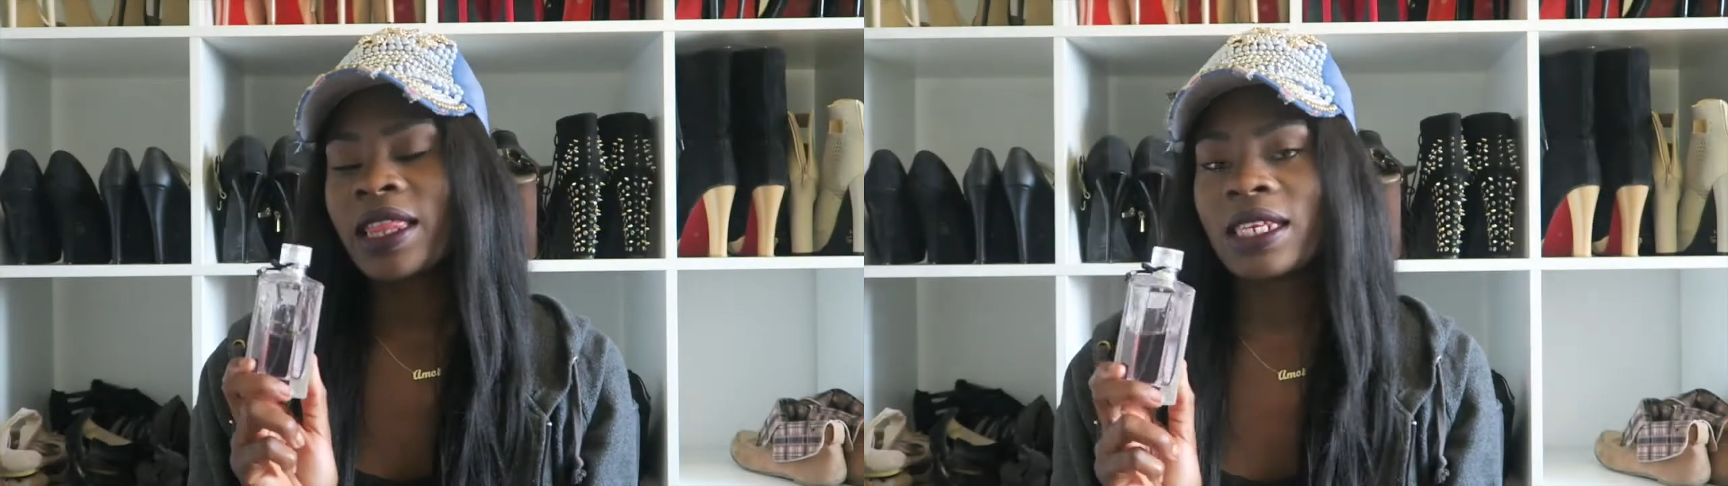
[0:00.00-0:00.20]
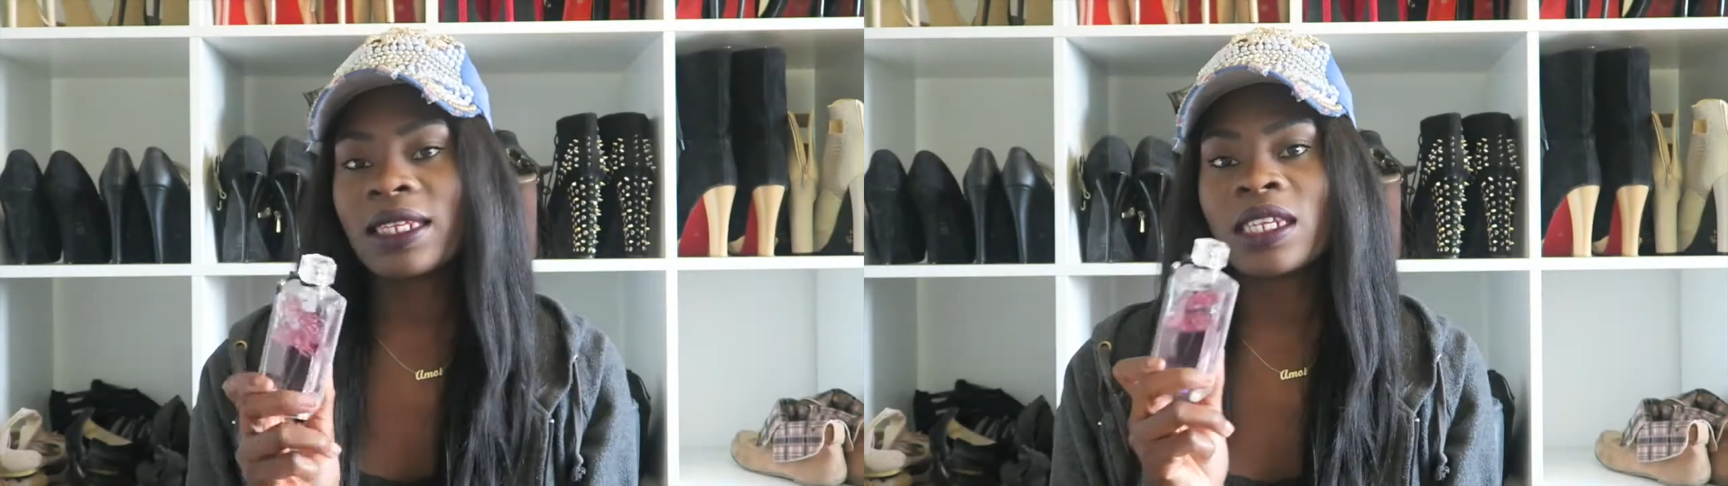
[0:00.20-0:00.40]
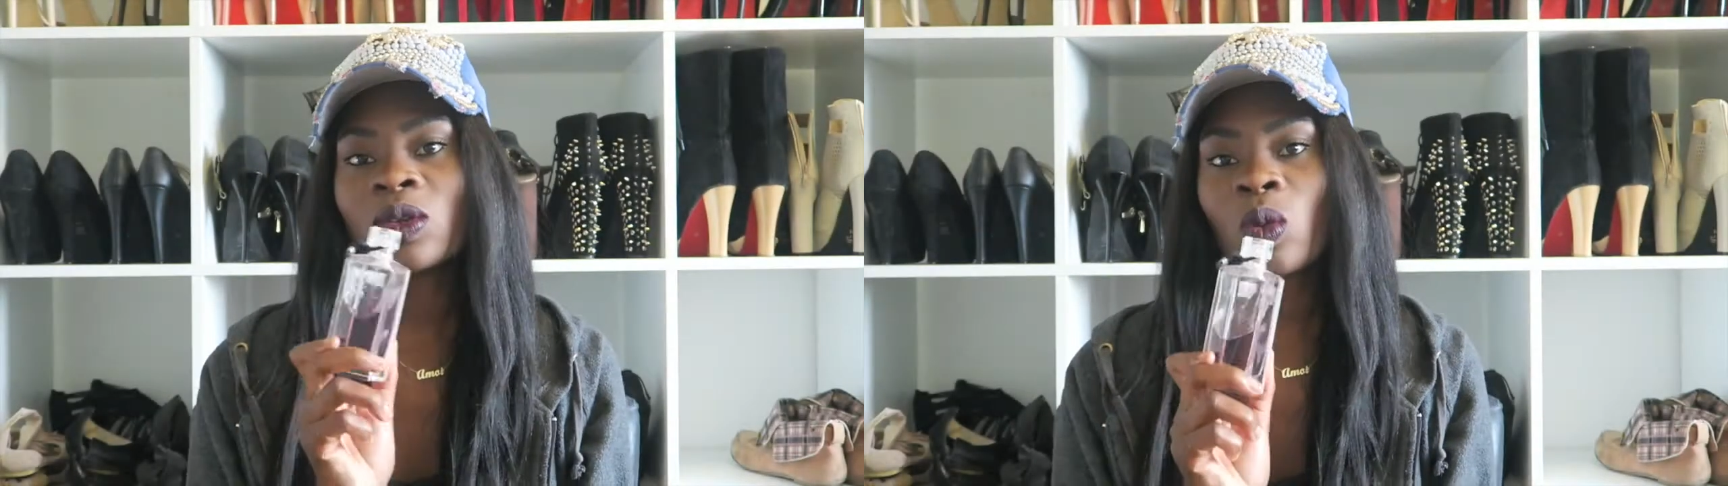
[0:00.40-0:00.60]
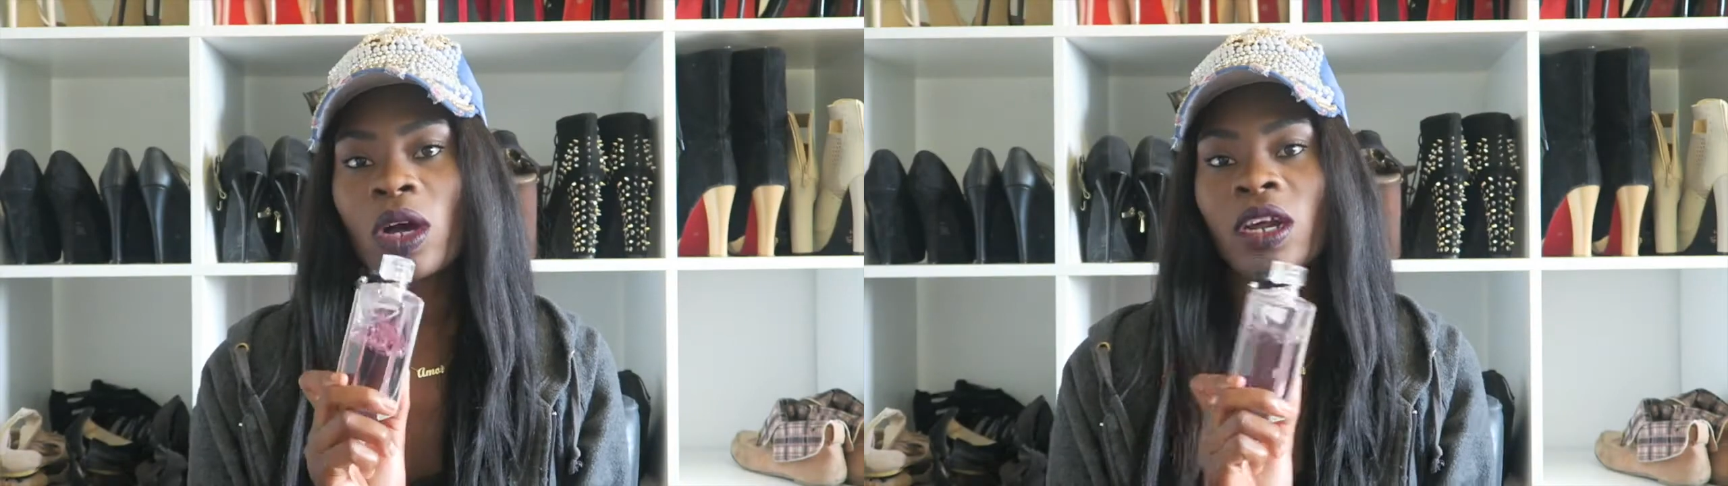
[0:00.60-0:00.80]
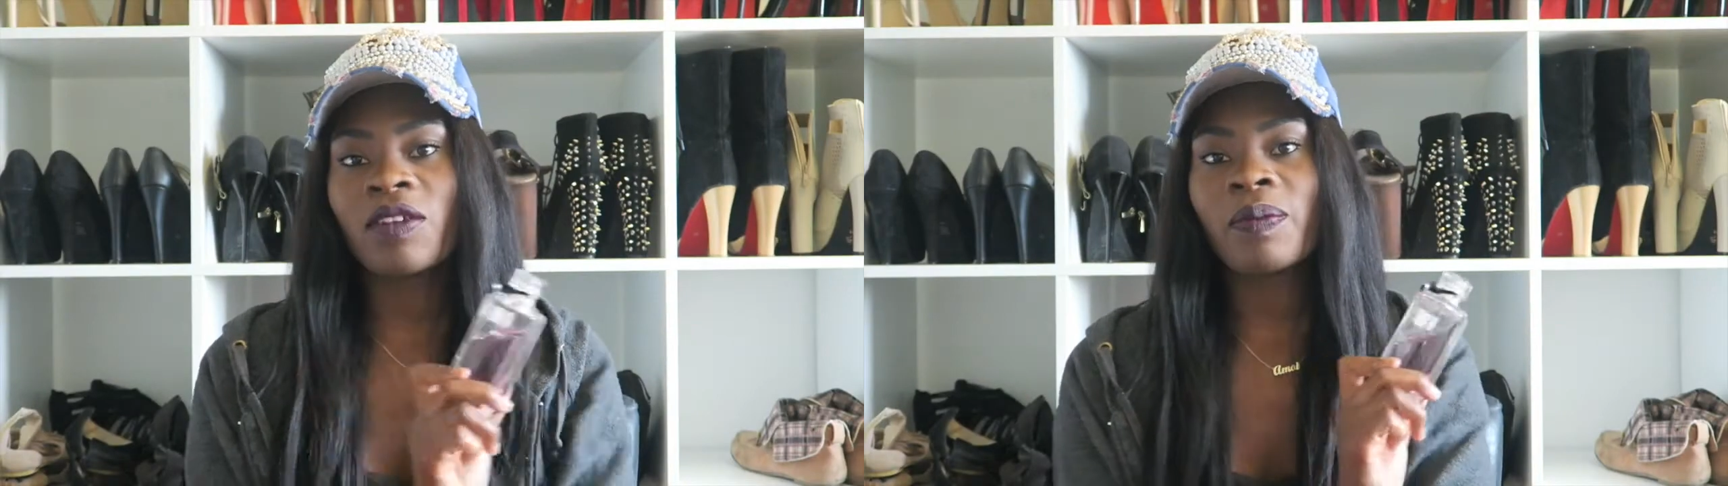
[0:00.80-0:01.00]
This is
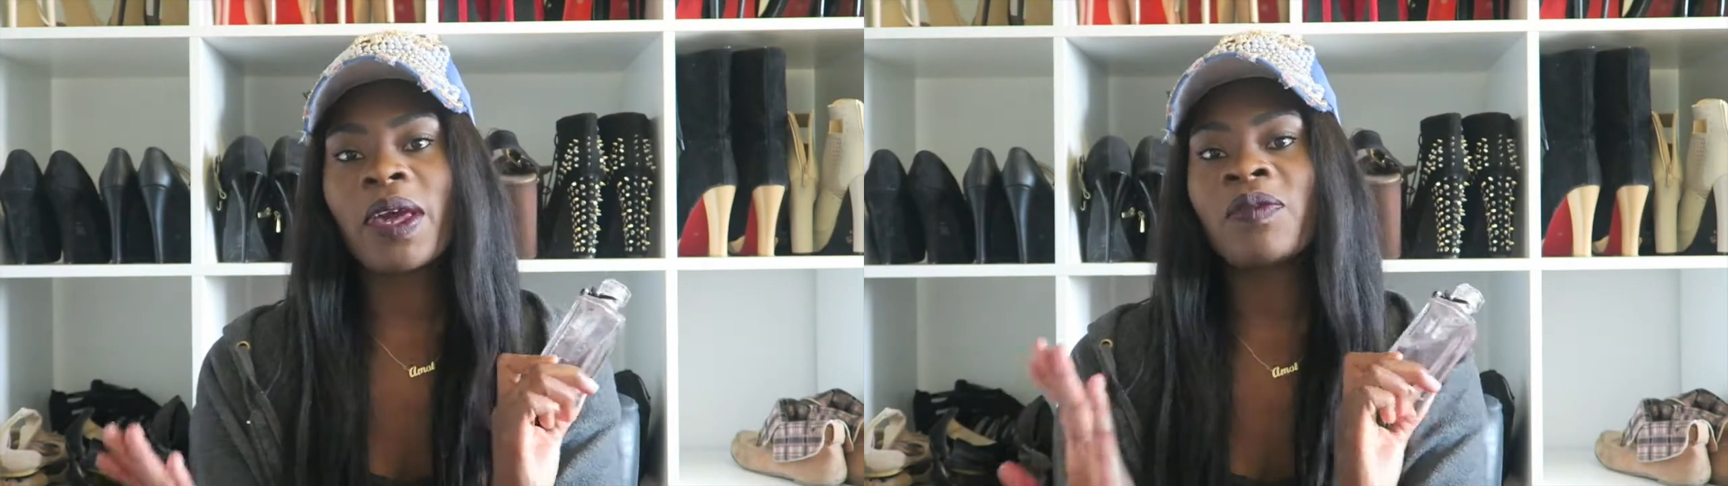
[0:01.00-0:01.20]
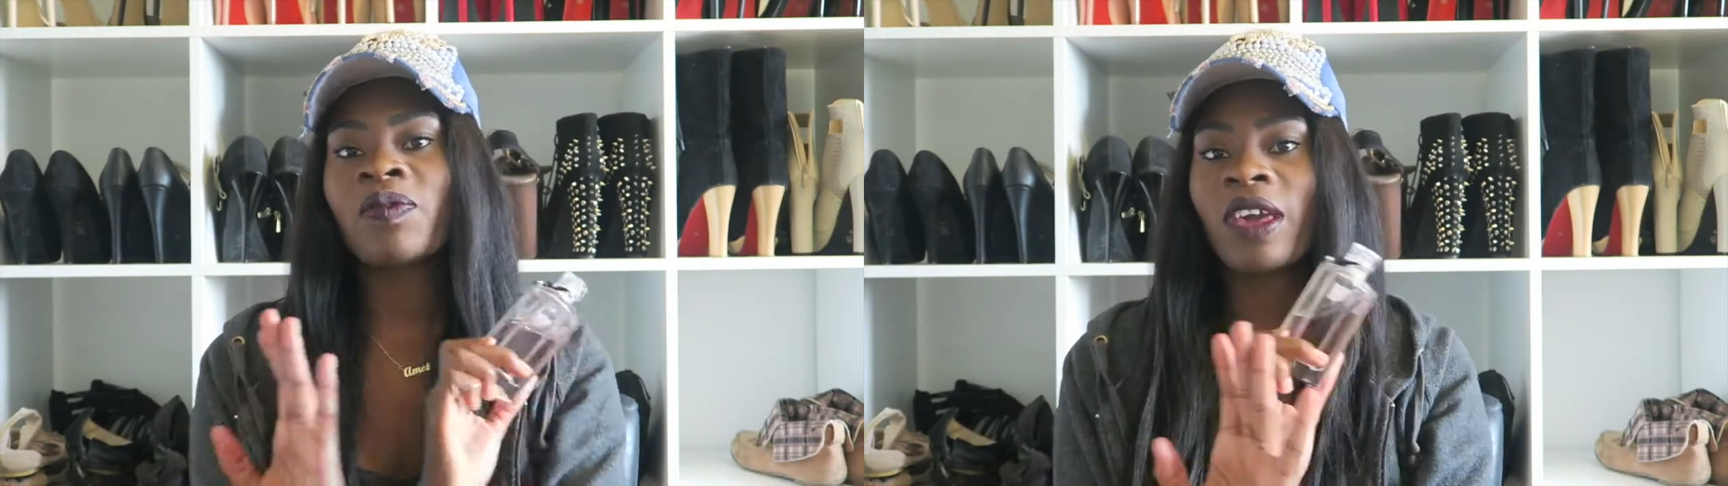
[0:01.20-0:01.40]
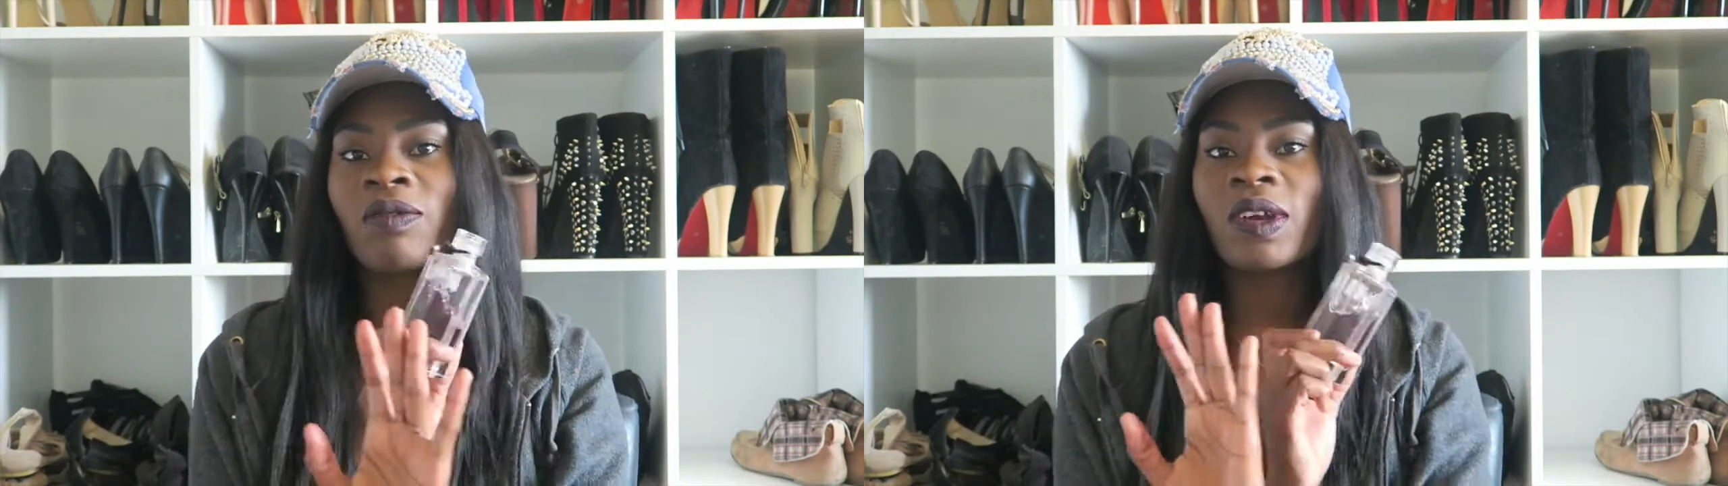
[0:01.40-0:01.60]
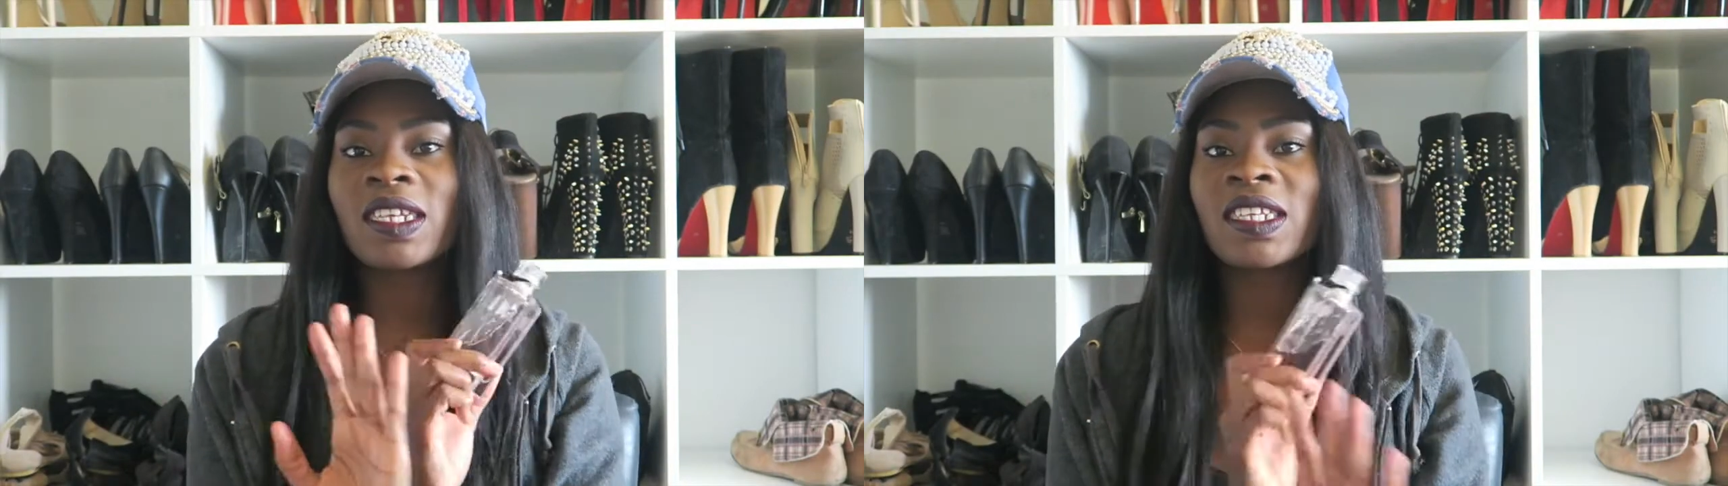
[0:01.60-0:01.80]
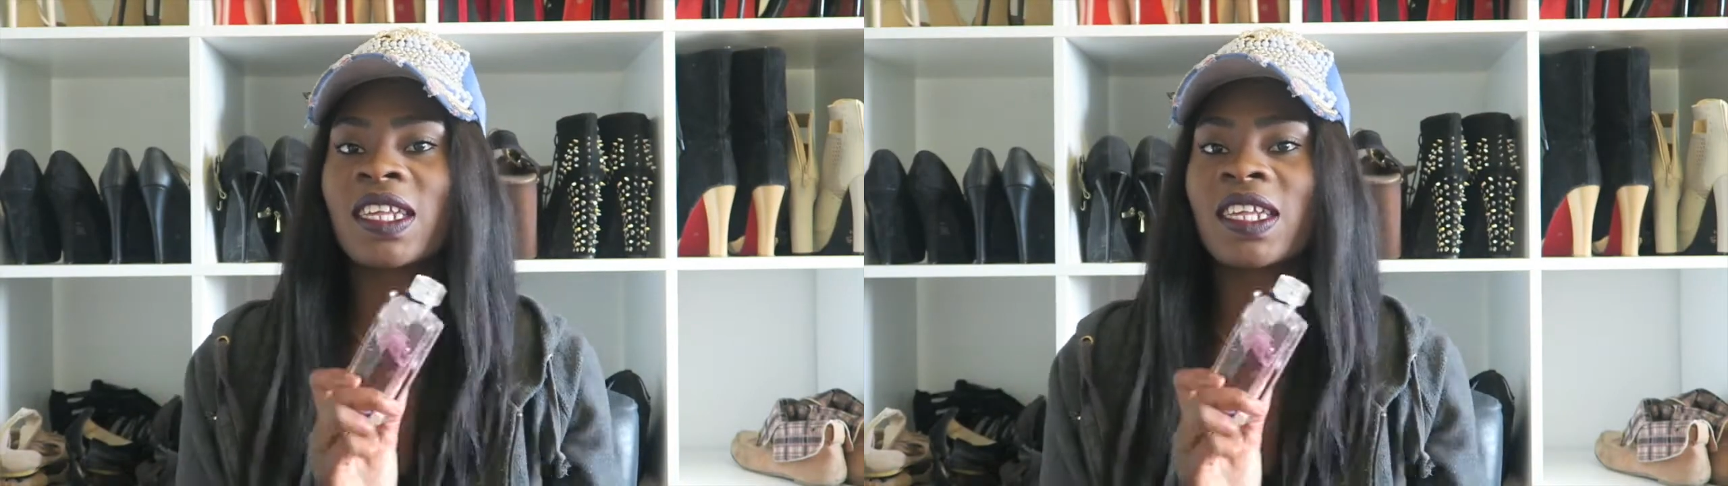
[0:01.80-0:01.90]
one of my favorite